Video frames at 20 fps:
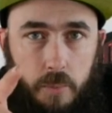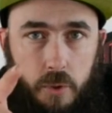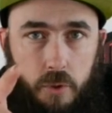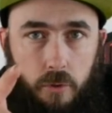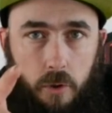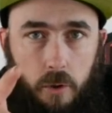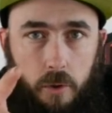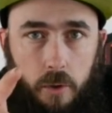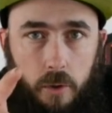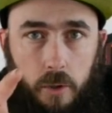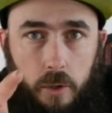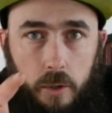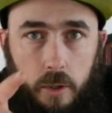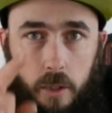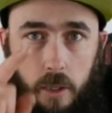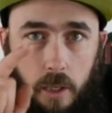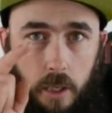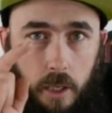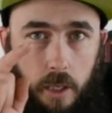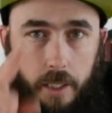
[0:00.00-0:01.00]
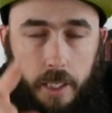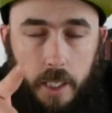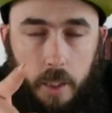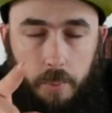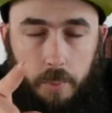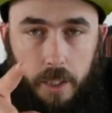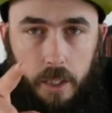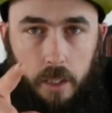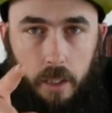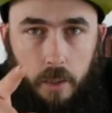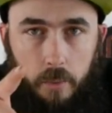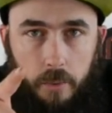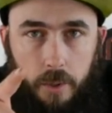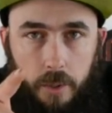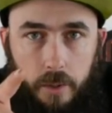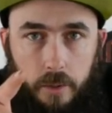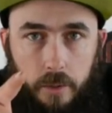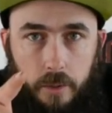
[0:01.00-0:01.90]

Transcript: strong, and keep it cloudy.